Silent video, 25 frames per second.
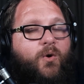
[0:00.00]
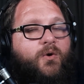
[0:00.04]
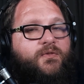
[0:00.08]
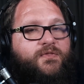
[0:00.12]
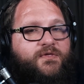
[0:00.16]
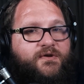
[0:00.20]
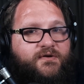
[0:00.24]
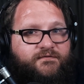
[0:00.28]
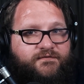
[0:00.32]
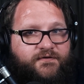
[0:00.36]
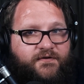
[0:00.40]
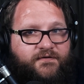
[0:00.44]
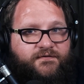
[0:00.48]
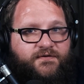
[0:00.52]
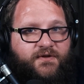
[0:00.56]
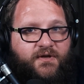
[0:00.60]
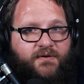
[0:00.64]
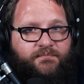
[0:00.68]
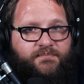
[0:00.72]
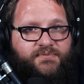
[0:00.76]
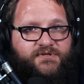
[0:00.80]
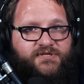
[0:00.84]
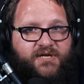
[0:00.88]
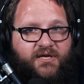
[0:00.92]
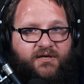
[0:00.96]
than
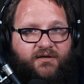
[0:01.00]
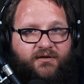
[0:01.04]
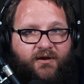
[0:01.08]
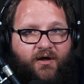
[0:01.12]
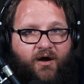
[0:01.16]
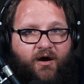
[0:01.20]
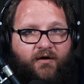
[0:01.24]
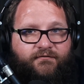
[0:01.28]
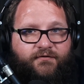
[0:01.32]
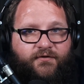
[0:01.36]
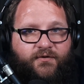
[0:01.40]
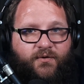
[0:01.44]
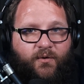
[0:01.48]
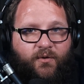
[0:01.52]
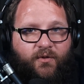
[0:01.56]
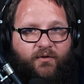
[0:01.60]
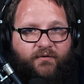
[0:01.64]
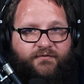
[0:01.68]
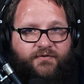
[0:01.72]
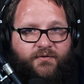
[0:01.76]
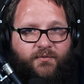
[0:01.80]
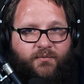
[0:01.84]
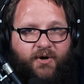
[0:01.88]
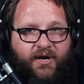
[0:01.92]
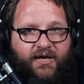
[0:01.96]
15% nerf on all
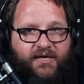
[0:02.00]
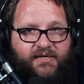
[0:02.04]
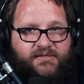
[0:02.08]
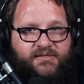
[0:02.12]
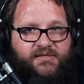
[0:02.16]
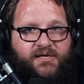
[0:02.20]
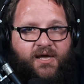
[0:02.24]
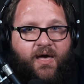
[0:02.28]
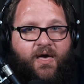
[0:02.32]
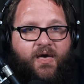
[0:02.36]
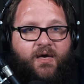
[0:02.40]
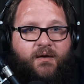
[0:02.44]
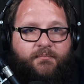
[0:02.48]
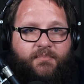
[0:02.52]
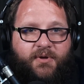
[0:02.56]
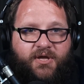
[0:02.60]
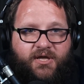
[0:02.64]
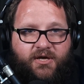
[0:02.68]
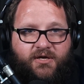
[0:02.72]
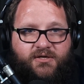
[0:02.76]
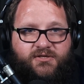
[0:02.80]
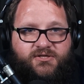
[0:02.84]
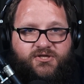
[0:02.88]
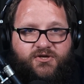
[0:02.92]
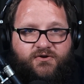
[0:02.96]
of the raids,
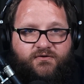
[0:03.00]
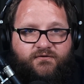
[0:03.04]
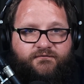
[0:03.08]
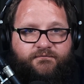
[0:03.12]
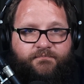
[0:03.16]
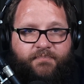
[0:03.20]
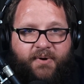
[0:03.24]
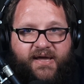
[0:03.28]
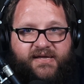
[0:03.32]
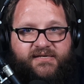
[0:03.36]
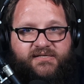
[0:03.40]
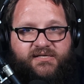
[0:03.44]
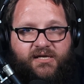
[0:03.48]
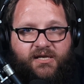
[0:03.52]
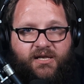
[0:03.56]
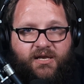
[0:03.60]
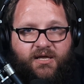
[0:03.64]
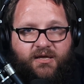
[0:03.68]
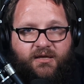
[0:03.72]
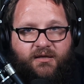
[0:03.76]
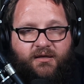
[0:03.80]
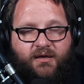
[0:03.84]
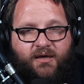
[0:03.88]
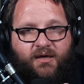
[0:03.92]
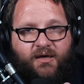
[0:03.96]
because you've
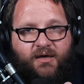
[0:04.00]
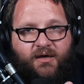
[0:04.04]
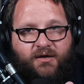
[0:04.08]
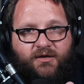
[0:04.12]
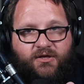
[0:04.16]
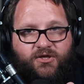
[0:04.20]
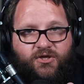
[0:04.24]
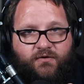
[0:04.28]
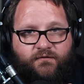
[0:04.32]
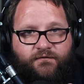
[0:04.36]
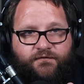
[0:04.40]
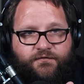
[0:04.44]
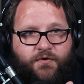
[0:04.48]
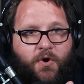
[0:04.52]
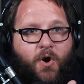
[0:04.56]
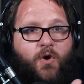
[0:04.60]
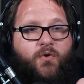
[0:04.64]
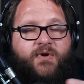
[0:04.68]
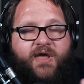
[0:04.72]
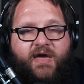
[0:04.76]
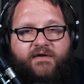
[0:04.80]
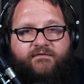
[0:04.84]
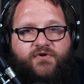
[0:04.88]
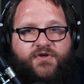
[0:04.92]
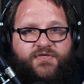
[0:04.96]

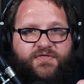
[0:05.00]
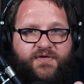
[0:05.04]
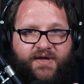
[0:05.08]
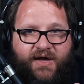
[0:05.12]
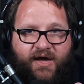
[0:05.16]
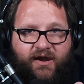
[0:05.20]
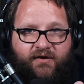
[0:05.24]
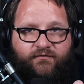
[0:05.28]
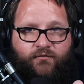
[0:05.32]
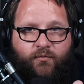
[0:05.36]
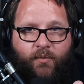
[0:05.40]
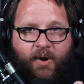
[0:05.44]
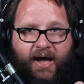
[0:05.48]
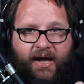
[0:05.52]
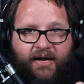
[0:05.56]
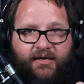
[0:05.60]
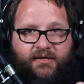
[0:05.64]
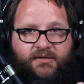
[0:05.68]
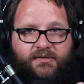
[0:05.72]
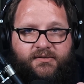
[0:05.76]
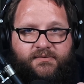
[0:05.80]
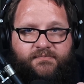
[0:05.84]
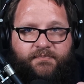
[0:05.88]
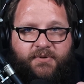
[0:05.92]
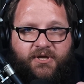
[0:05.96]
thrown everything out of
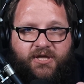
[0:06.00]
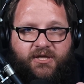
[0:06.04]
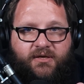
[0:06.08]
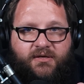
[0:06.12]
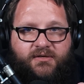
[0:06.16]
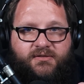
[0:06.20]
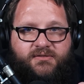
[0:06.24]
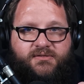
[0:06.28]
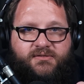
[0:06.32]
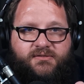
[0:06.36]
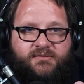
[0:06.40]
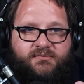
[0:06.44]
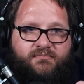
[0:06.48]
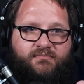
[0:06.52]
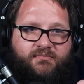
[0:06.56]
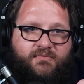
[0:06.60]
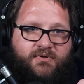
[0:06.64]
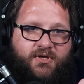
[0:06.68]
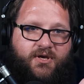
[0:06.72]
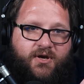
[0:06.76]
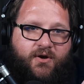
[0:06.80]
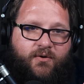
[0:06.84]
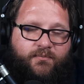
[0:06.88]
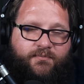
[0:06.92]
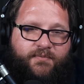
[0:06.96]
whack, because
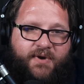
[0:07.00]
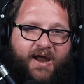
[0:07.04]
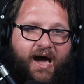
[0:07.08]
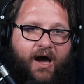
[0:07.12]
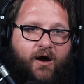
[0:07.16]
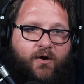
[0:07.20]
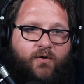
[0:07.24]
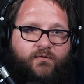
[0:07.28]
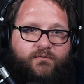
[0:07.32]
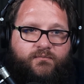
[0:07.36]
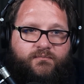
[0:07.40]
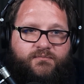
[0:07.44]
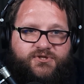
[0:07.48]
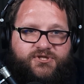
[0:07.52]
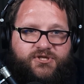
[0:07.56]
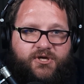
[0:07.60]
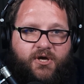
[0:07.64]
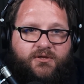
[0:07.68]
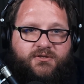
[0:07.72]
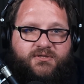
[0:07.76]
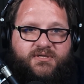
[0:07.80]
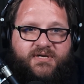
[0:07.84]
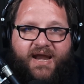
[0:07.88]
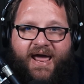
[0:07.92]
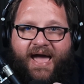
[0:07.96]
now
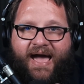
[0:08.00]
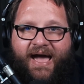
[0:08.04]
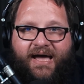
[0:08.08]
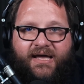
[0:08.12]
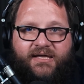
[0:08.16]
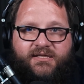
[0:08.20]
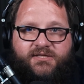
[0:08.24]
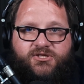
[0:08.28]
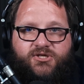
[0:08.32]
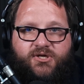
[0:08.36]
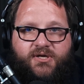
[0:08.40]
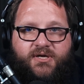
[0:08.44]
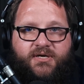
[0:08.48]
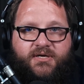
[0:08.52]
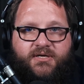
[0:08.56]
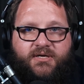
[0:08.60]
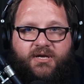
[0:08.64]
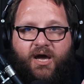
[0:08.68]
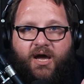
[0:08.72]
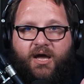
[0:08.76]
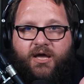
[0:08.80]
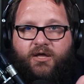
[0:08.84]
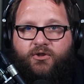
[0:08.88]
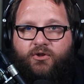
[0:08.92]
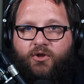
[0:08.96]
certain ads are going to
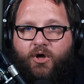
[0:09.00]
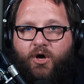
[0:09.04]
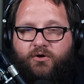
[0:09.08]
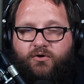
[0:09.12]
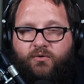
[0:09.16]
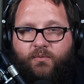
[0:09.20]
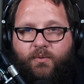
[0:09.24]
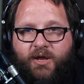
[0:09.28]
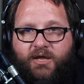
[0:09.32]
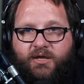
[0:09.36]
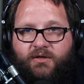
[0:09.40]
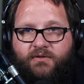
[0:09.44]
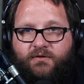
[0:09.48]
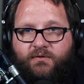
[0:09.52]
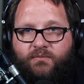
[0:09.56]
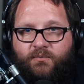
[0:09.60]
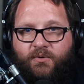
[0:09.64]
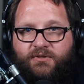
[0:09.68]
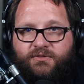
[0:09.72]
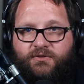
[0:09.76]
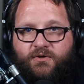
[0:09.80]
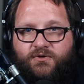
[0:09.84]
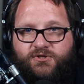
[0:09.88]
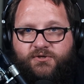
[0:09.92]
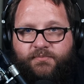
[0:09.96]
die a lot quicker than
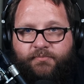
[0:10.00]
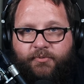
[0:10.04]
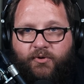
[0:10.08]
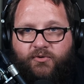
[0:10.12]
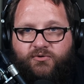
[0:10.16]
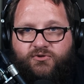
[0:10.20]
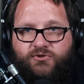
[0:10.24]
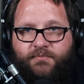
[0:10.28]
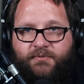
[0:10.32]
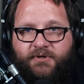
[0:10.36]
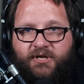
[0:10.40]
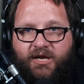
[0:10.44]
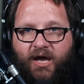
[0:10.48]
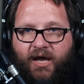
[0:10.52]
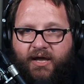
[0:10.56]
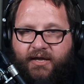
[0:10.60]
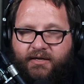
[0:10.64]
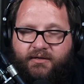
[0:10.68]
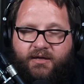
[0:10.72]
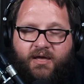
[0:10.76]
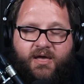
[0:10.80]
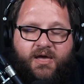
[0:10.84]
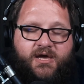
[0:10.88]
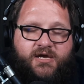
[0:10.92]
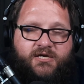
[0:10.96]
what they're supposed to be
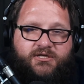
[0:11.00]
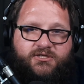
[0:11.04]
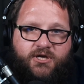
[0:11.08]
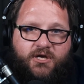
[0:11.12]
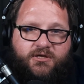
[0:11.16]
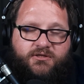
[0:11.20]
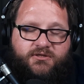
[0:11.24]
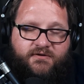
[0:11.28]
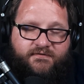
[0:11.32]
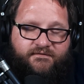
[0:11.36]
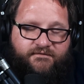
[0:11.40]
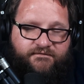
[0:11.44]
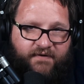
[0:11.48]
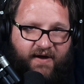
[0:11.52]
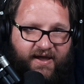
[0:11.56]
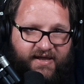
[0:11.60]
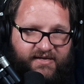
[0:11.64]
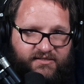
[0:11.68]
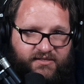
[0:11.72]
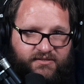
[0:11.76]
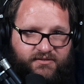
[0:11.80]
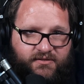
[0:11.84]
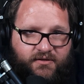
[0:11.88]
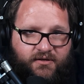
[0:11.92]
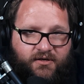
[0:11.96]
dying. Certain
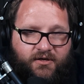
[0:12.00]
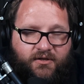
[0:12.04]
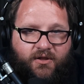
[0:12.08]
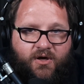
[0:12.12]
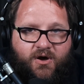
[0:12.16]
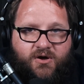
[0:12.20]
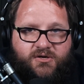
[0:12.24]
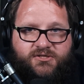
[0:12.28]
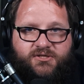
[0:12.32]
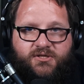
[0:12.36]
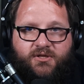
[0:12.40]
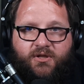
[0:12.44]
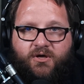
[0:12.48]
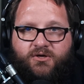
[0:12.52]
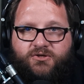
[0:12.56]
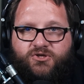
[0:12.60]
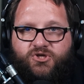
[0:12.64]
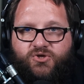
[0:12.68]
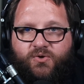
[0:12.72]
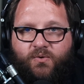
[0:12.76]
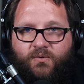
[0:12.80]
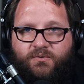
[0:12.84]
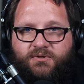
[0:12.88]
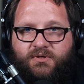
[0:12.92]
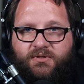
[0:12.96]
phases are going to last a lot
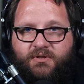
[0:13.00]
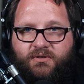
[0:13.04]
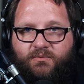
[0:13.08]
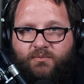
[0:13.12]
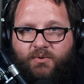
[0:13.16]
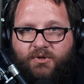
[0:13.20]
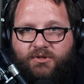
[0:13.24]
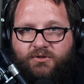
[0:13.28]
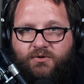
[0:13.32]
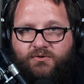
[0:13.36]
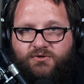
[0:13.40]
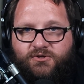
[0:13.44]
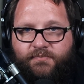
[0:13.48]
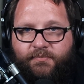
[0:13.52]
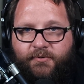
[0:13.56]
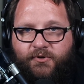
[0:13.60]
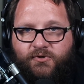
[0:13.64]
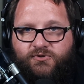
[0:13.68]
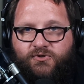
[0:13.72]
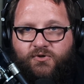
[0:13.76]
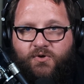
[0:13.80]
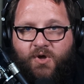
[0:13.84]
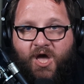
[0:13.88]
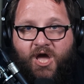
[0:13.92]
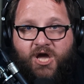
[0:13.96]
shorter than what they're
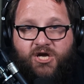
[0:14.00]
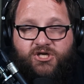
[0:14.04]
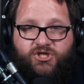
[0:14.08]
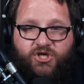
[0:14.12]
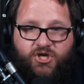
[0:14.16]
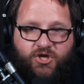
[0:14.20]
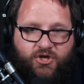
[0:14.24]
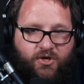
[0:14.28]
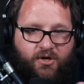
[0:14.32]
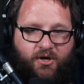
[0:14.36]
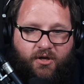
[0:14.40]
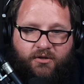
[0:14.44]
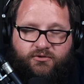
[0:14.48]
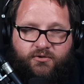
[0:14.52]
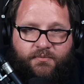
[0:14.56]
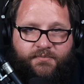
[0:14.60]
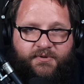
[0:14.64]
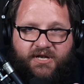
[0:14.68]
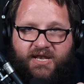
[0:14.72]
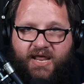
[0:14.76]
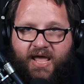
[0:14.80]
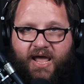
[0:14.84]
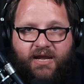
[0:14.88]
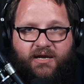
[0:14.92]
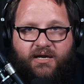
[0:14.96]
supposed to. So you could
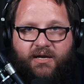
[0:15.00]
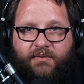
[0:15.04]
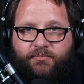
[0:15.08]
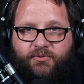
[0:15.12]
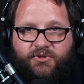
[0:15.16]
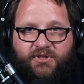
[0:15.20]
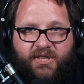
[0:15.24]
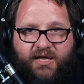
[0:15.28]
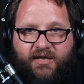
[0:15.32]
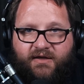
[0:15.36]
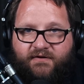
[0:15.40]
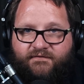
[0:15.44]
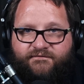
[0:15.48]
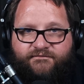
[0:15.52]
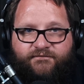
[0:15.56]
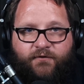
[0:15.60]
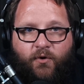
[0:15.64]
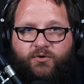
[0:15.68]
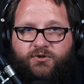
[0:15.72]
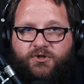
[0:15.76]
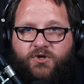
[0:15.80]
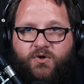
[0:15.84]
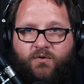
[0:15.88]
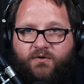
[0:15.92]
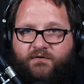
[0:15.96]
ultimately end up with like a
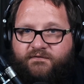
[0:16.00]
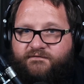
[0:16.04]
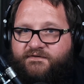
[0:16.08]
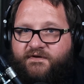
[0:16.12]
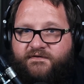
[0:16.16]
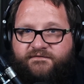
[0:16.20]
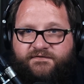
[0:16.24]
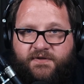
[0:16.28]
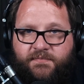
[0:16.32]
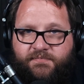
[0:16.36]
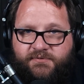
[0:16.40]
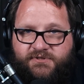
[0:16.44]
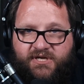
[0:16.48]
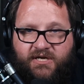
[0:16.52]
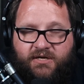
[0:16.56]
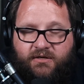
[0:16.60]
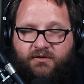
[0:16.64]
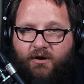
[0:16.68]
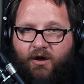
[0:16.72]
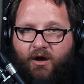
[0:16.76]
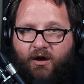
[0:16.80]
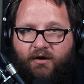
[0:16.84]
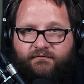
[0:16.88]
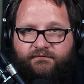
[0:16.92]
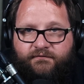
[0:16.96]
40 or a 50%
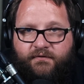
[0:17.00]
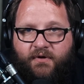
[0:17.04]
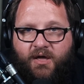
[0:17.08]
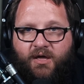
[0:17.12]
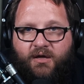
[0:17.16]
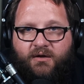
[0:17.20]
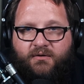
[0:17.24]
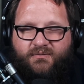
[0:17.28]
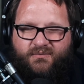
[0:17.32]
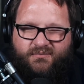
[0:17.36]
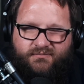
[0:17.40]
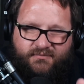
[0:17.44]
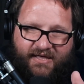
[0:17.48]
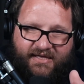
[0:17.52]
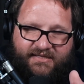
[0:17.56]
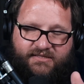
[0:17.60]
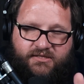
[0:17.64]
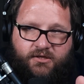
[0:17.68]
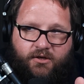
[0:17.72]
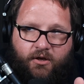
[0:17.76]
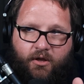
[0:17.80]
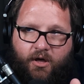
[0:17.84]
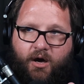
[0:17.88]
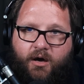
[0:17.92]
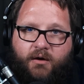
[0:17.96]
nerf. That's
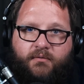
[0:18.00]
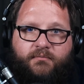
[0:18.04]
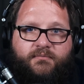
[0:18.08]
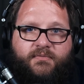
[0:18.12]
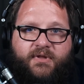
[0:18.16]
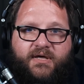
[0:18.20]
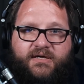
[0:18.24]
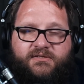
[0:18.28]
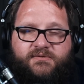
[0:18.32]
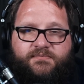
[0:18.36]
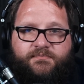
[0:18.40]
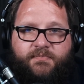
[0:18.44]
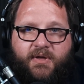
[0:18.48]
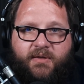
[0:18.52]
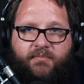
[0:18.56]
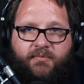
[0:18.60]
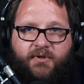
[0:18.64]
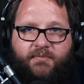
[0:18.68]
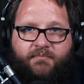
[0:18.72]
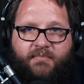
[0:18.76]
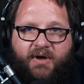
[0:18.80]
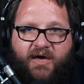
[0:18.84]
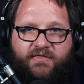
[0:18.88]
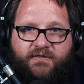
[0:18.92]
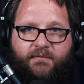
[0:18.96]
a lot. That's maybe
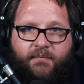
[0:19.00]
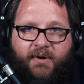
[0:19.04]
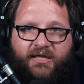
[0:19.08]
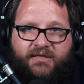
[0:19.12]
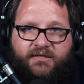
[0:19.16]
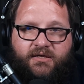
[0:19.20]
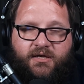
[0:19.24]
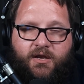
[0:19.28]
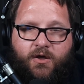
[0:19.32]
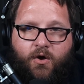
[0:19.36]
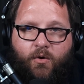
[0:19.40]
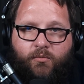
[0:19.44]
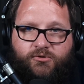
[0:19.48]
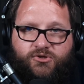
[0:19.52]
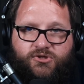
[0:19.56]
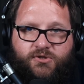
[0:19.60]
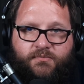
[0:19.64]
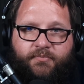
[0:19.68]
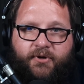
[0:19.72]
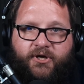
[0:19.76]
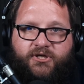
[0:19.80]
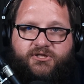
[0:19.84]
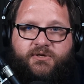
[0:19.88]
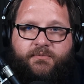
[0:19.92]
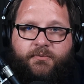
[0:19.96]
mathematically almost
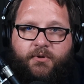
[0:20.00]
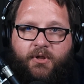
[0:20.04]
impossible.